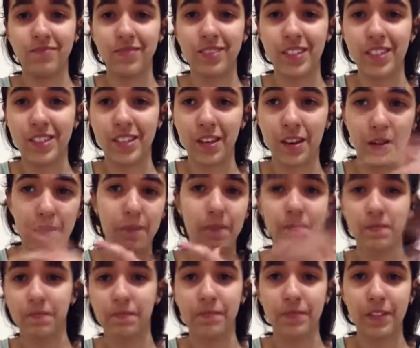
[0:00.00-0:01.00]
he's going to
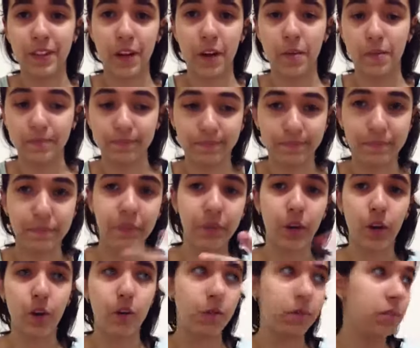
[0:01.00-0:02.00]
come
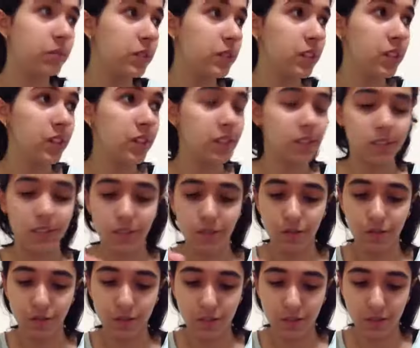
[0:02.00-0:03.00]
home. You
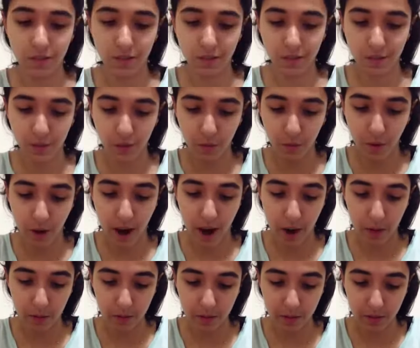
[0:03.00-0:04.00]
know, it's two more
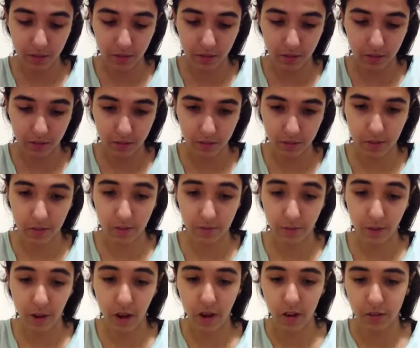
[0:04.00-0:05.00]
hours till
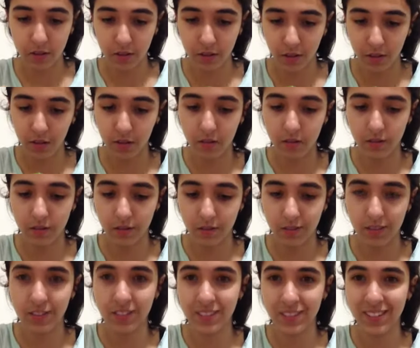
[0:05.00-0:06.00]
iftar, so
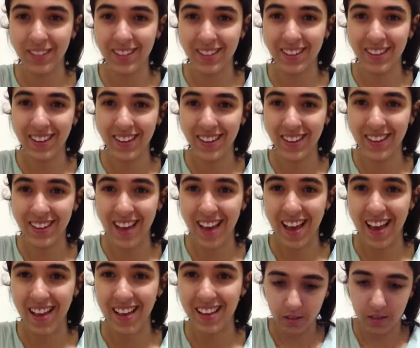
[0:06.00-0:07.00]
yeah,
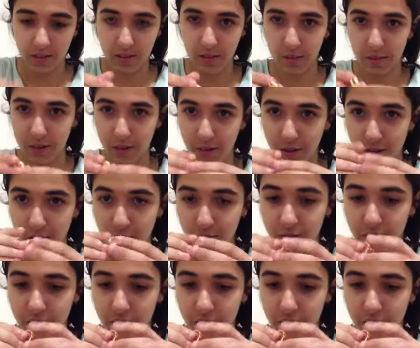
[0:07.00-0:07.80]
here we go.